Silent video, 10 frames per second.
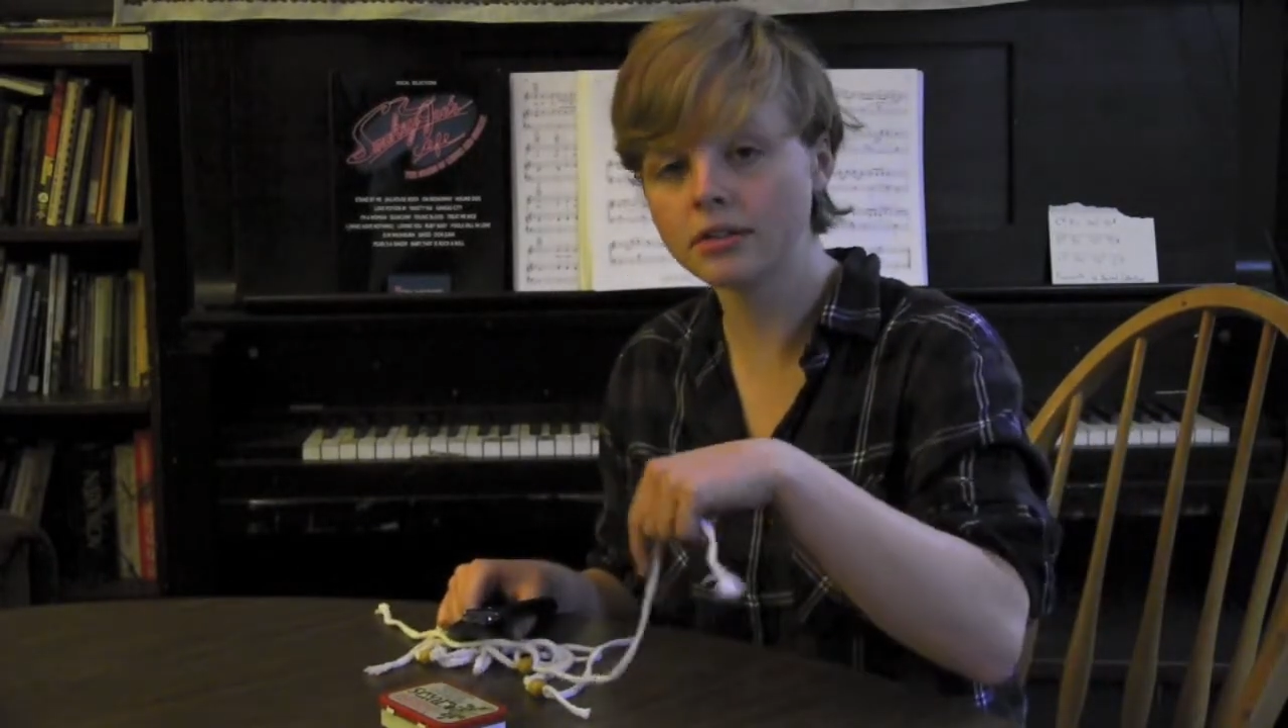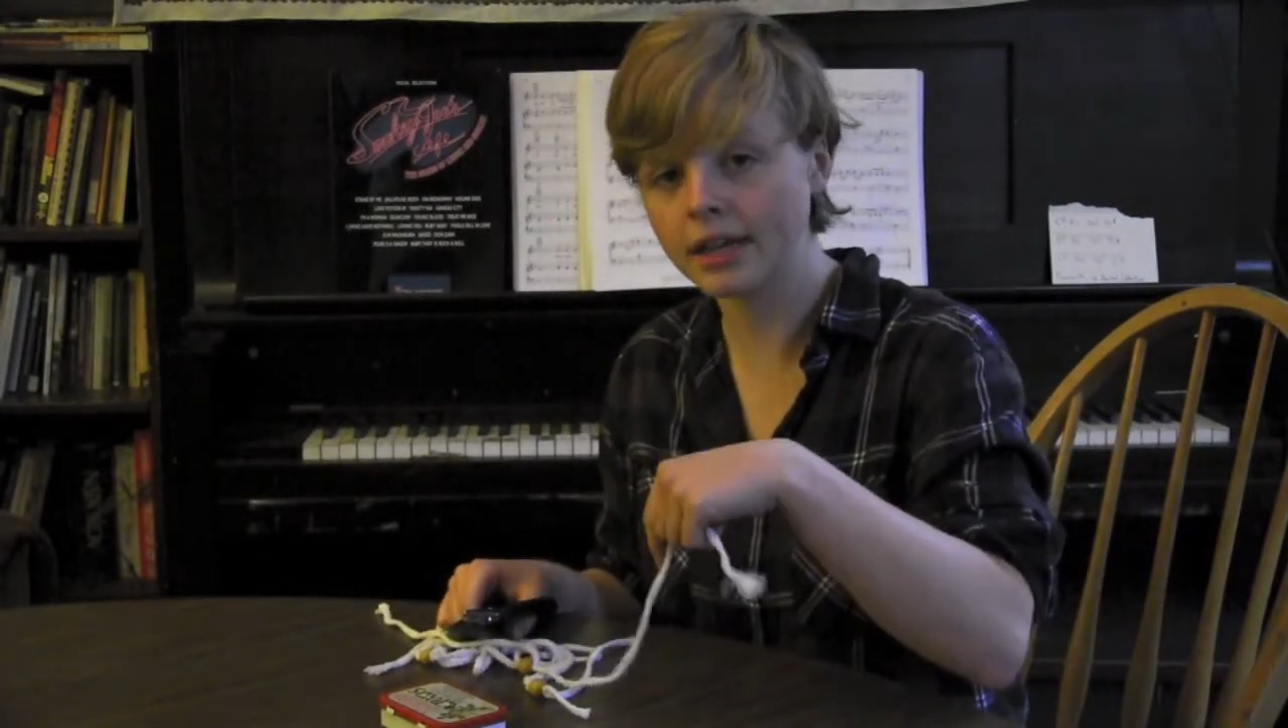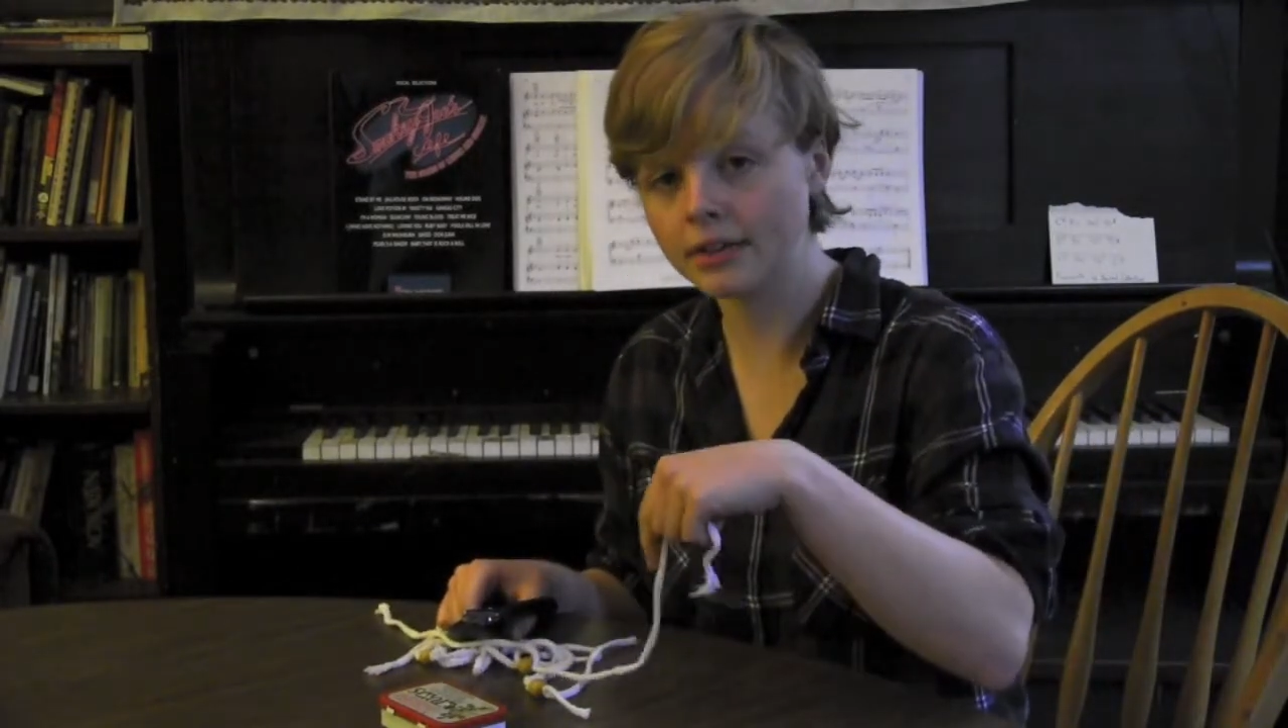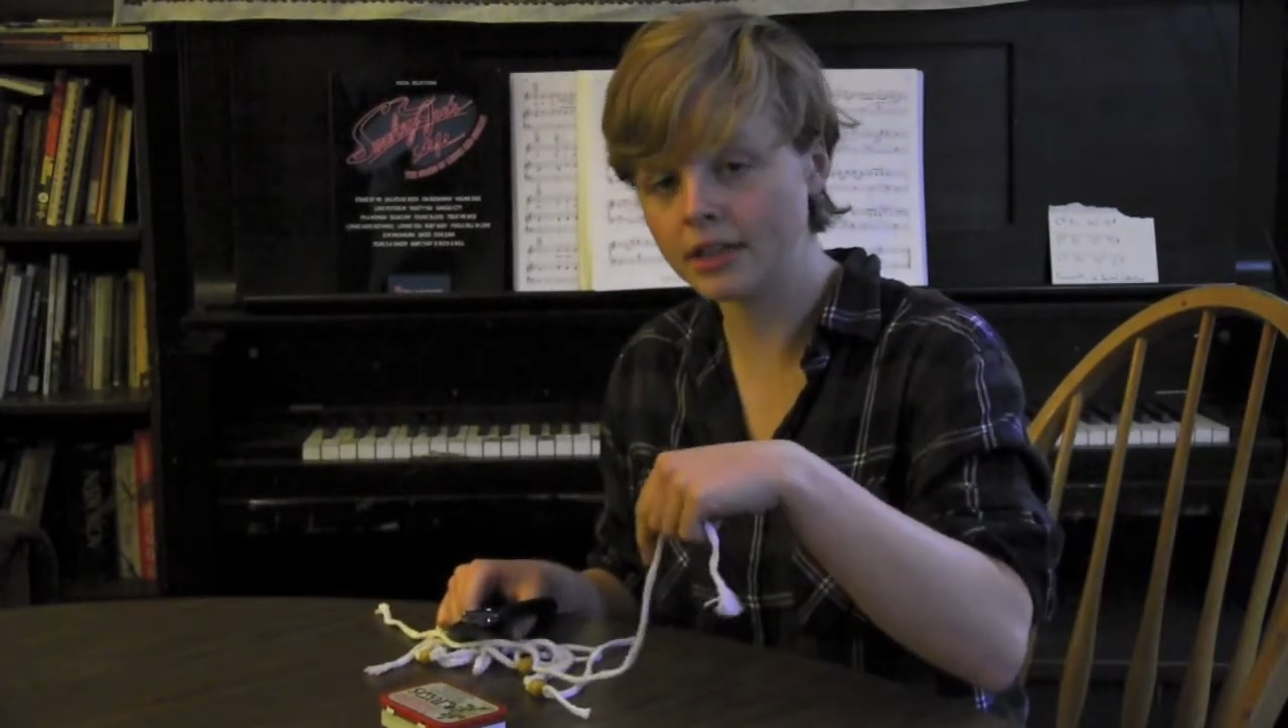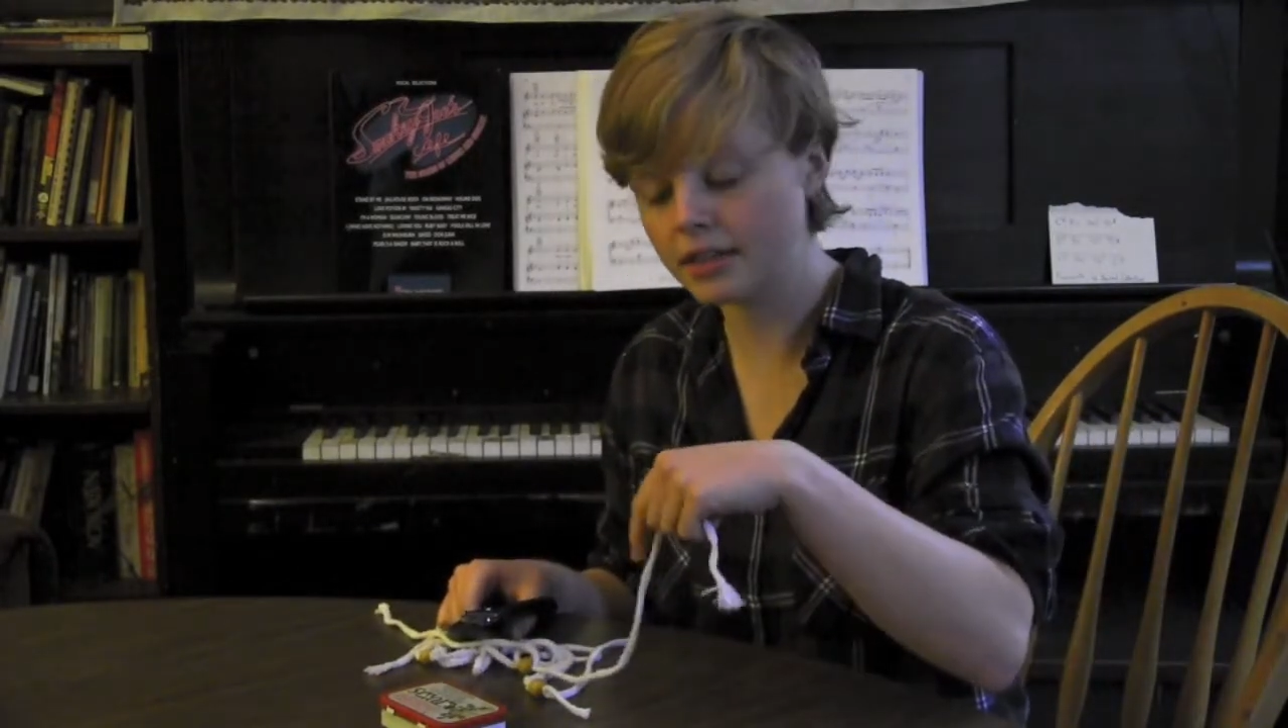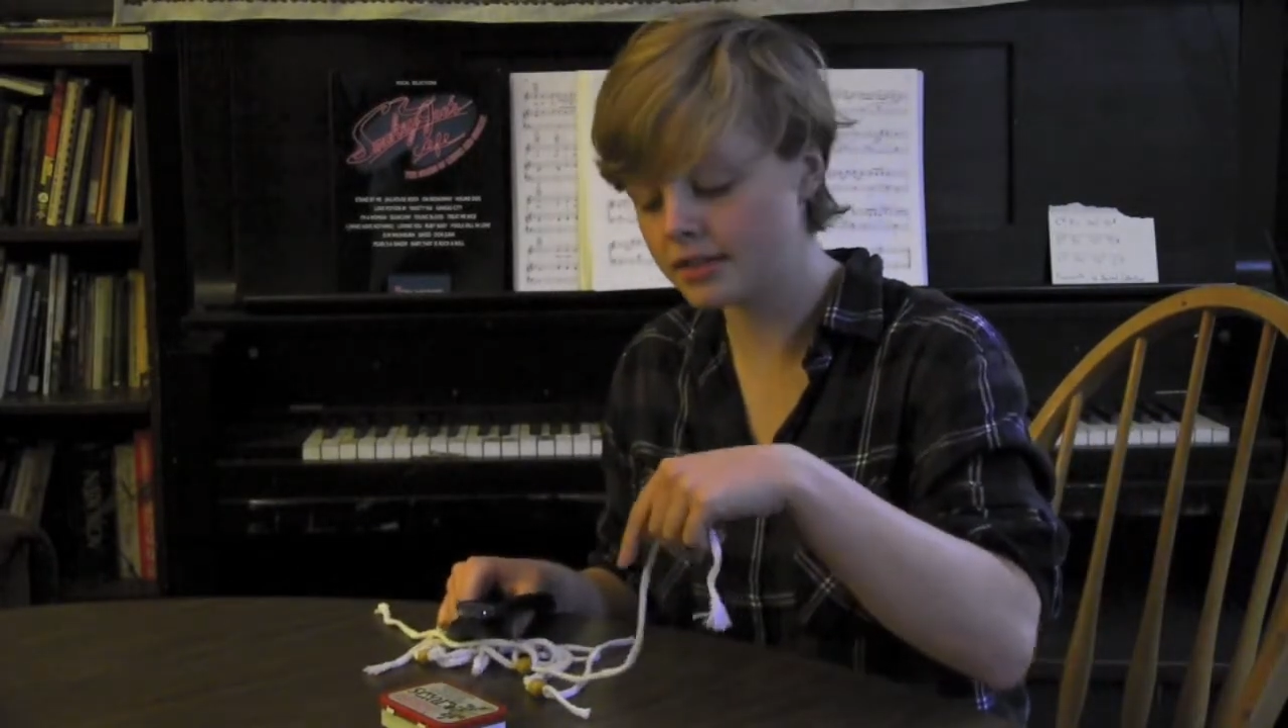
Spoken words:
around the